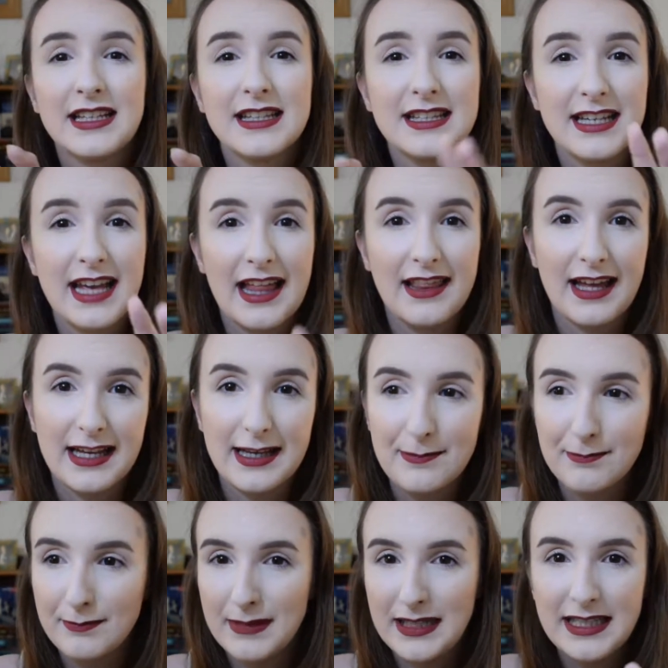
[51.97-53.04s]
to get like a
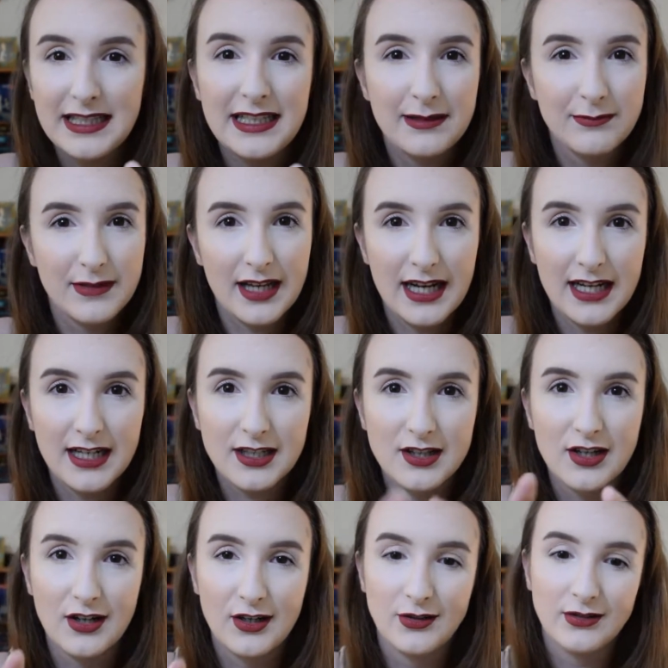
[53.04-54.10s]
medium dark
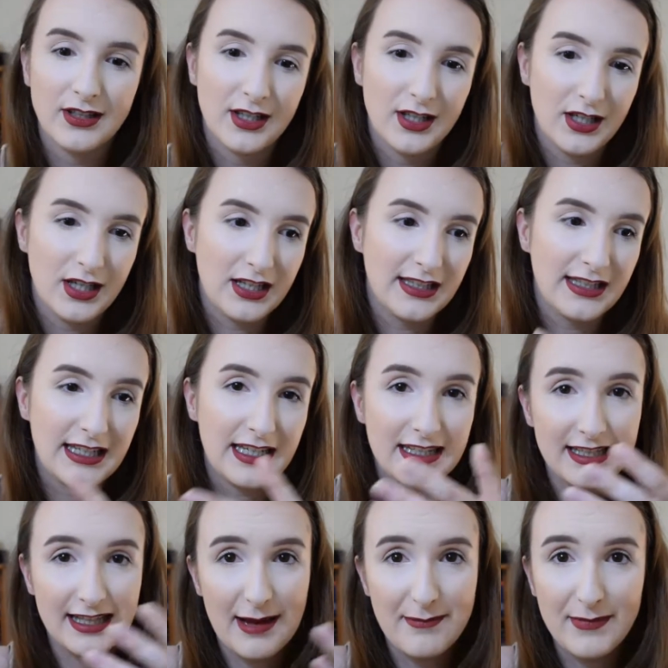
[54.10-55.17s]
tone, you're gonna need
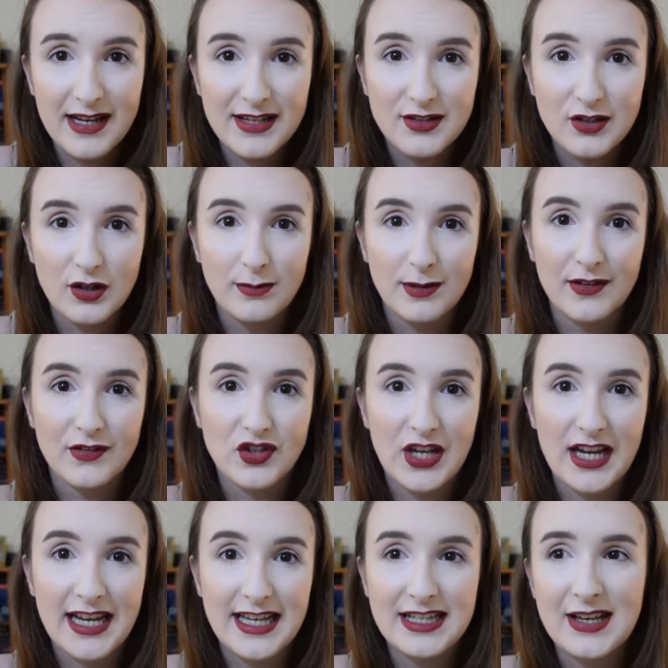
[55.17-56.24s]
to like mix a couple of
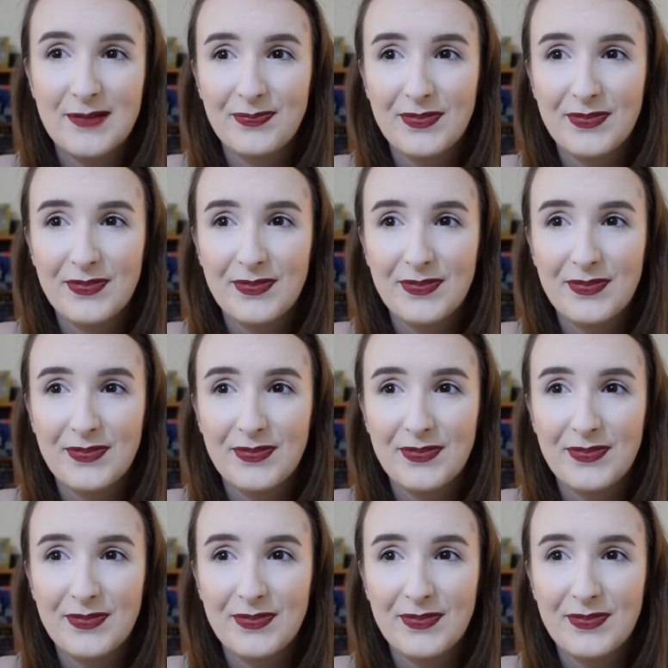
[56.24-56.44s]
shades,